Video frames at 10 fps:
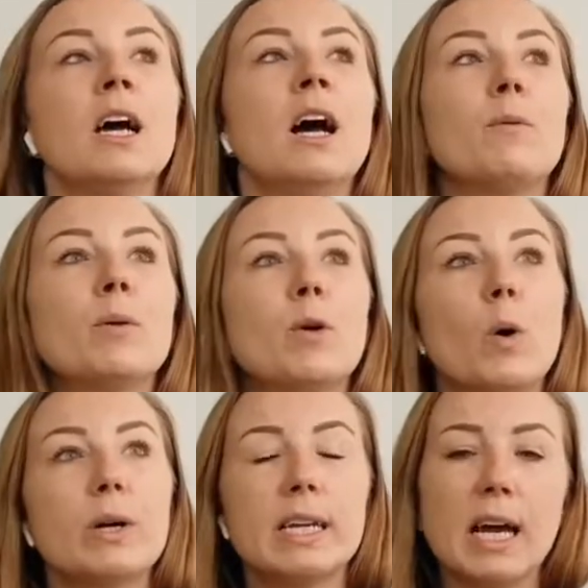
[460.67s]
we were
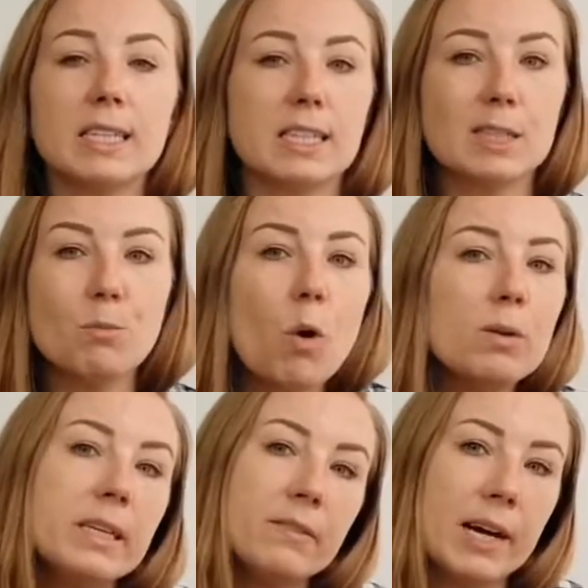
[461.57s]
organizing
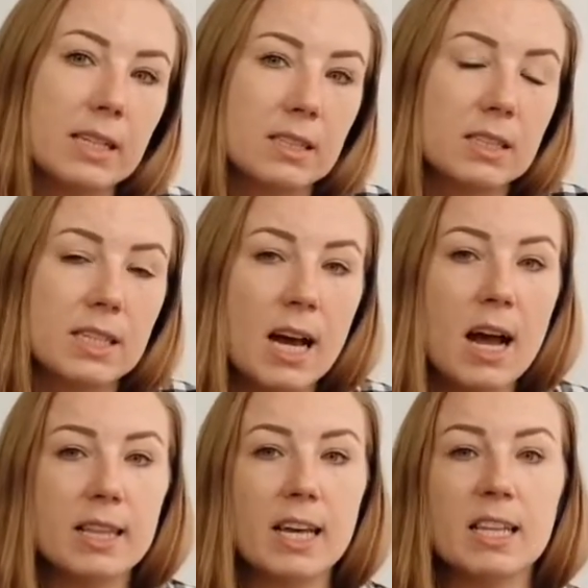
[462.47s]
small events,
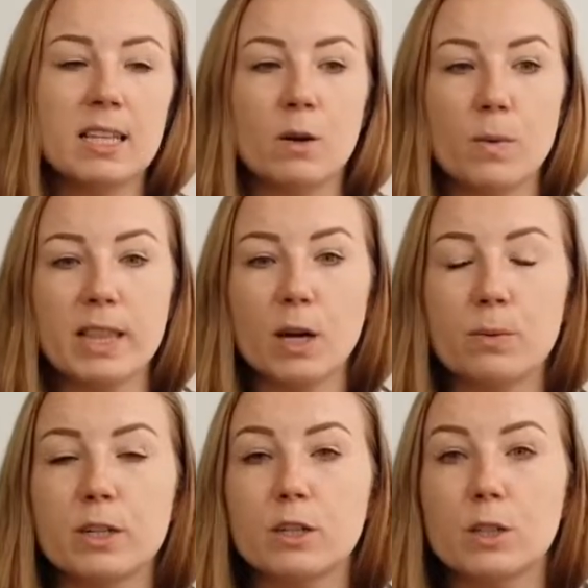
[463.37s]
and then when there
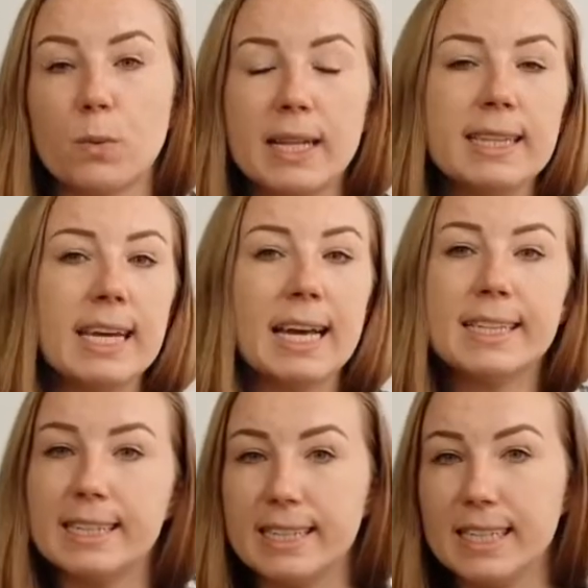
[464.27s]
were 20
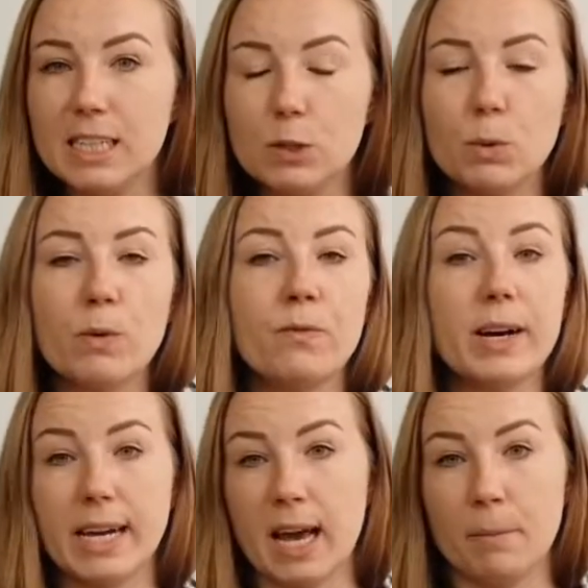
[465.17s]
attendees, we were
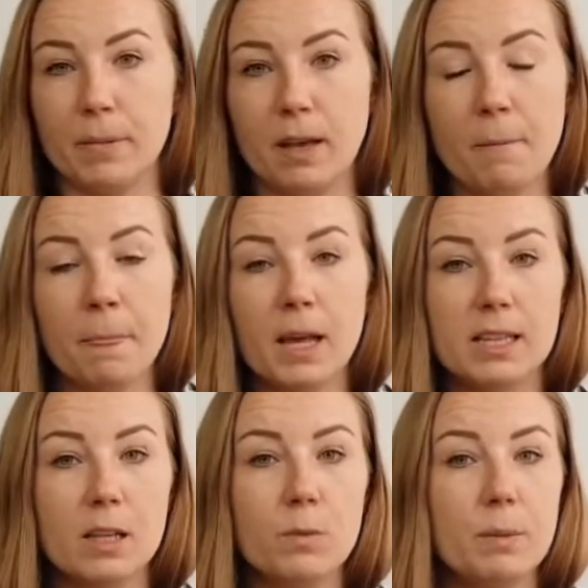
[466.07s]
very happy. And
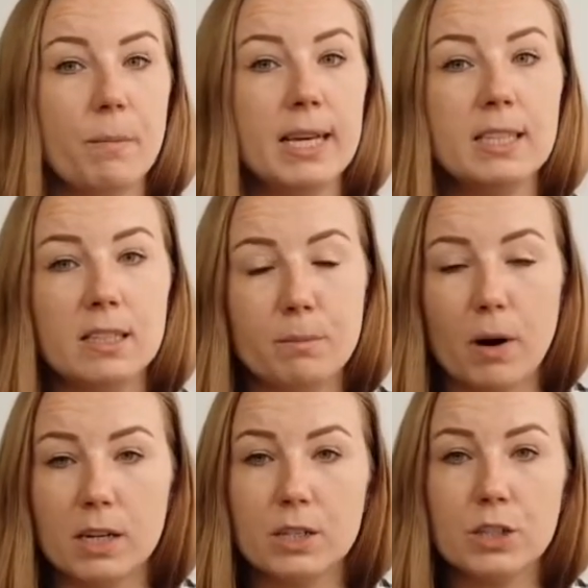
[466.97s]
then we made it in
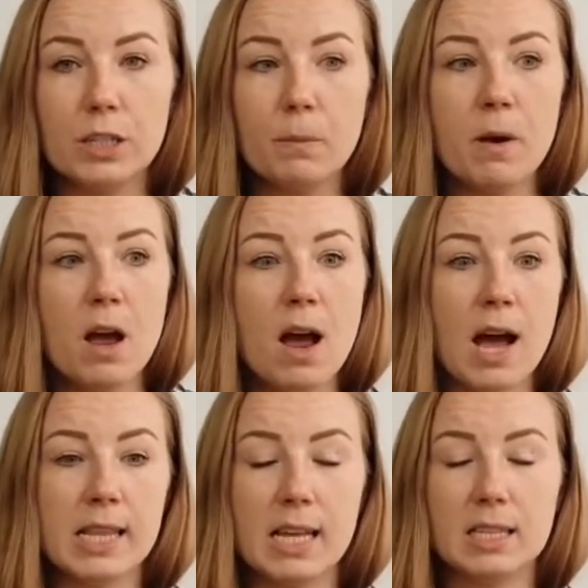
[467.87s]
partnership,
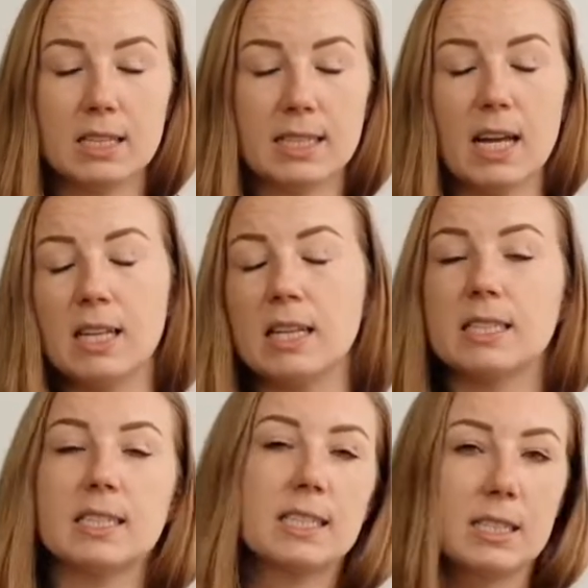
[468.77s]
and then suddenly
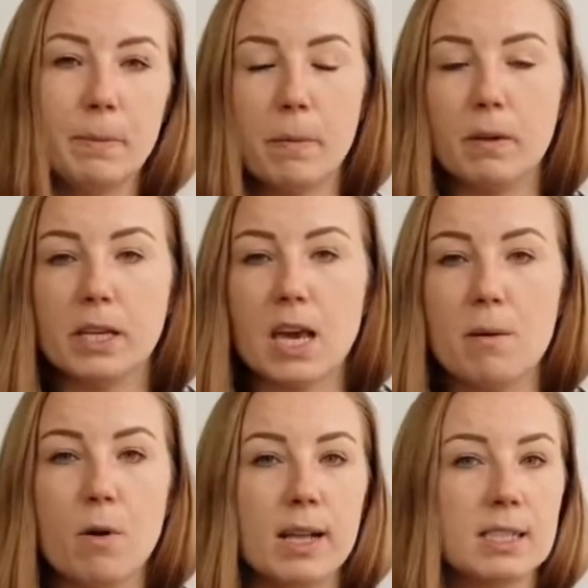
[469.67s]
60 people
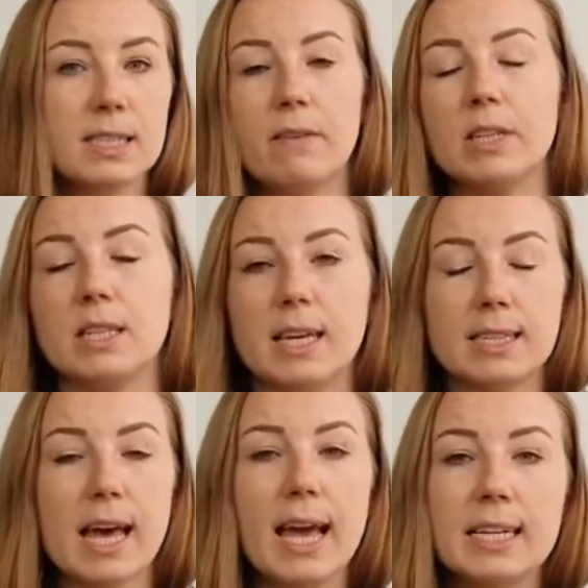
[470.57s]
came, and 70
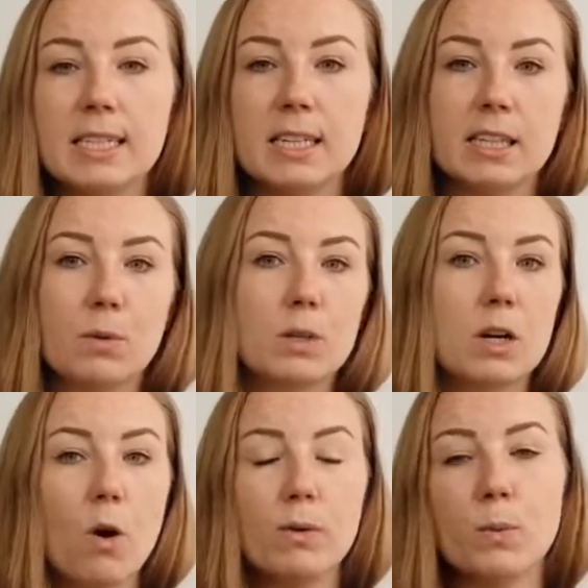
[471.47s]
and 80, and there
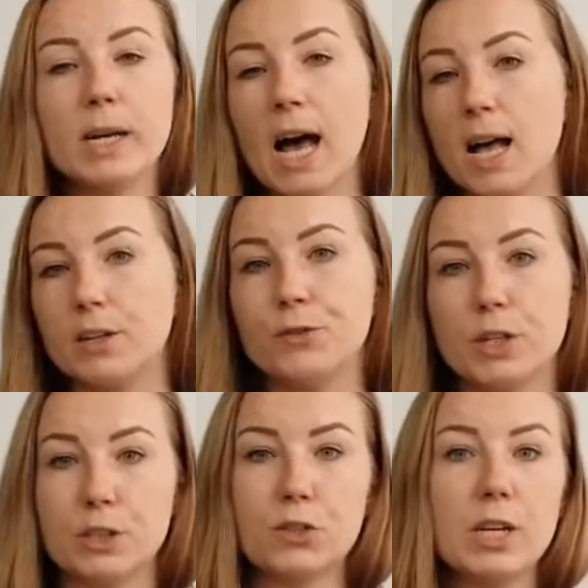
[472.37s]
were over 100
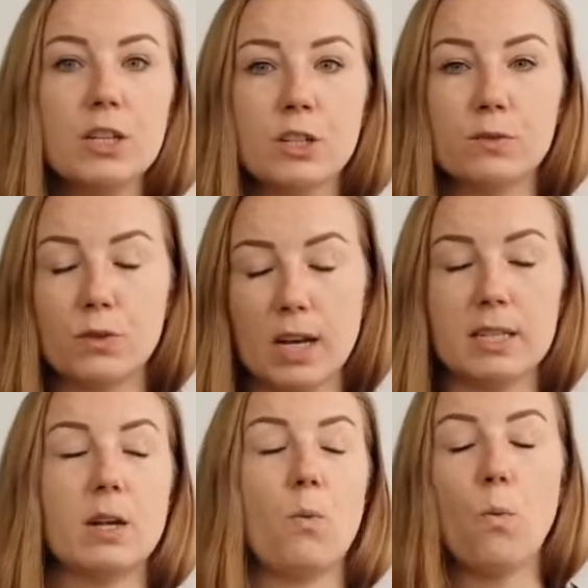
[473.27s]
registrations. For us,
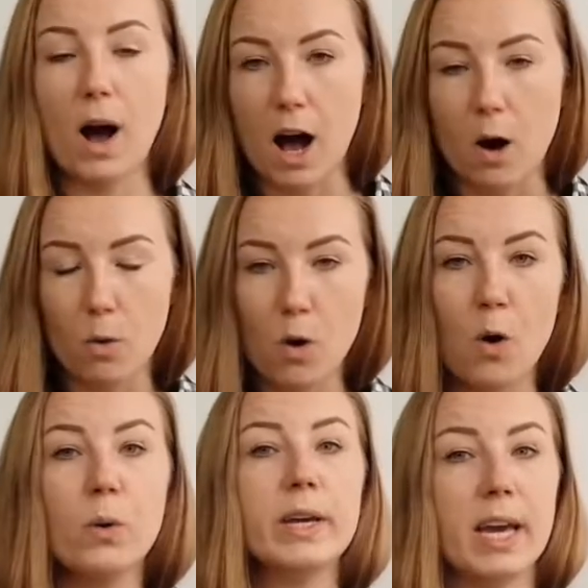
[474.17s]
like, wow,
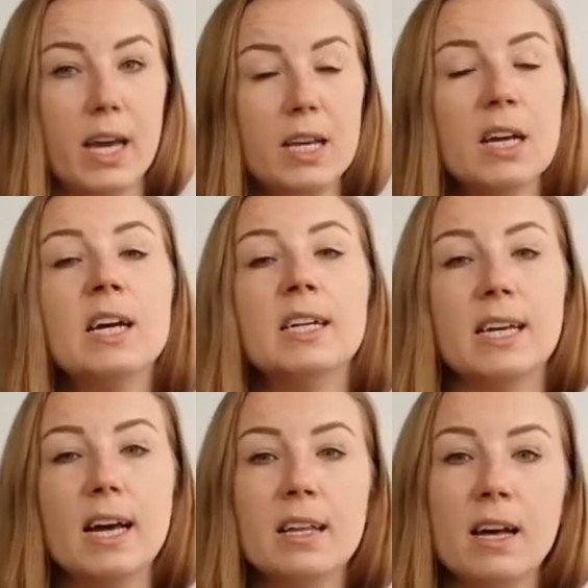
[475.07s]
okay,
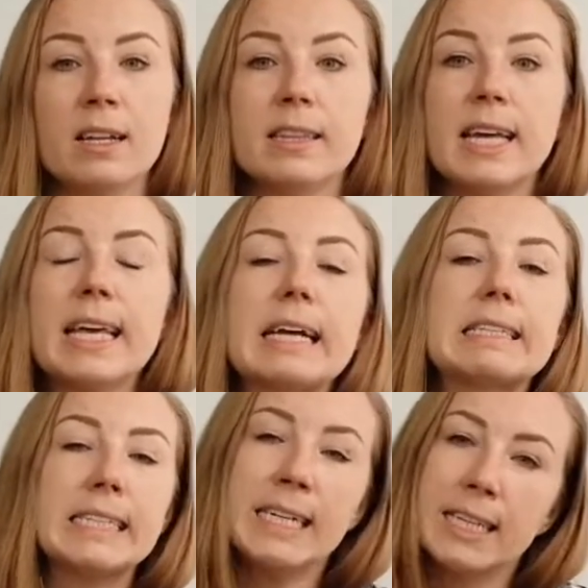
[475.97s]
that
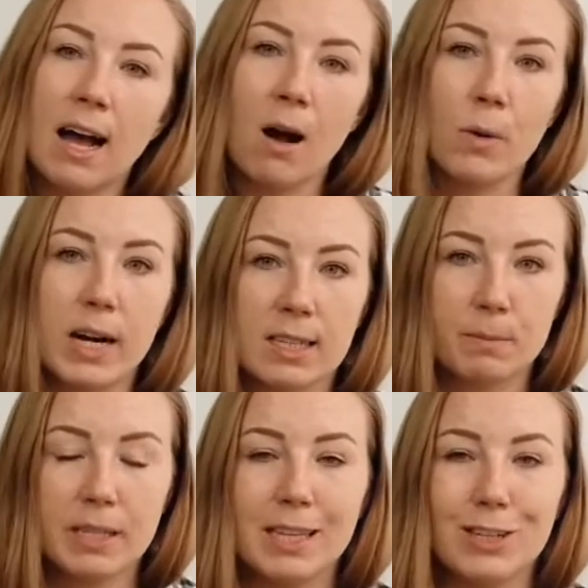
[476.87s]
exceeded our
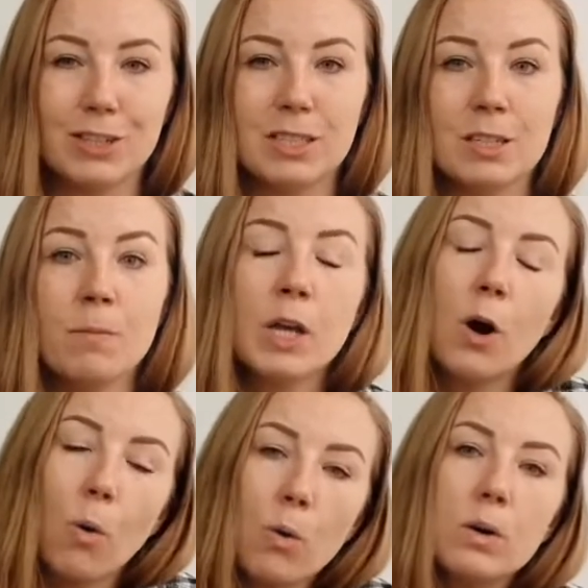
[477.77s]
expectations.
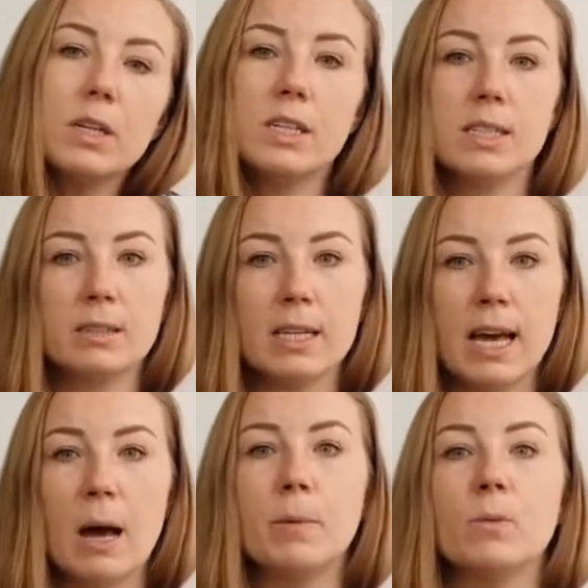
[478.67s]
Or it can
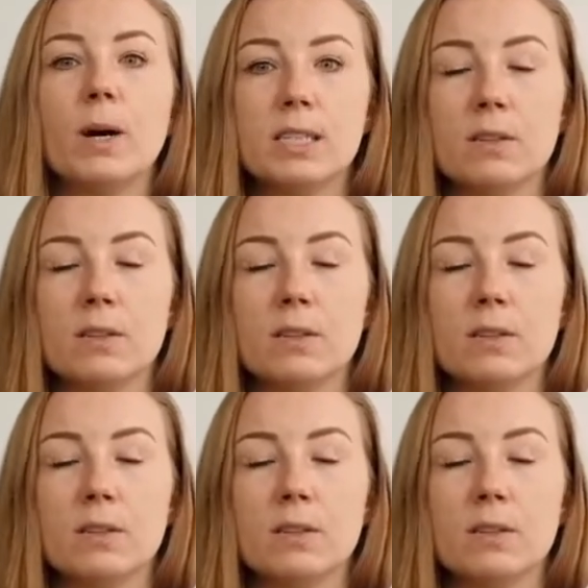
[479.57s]
happen vice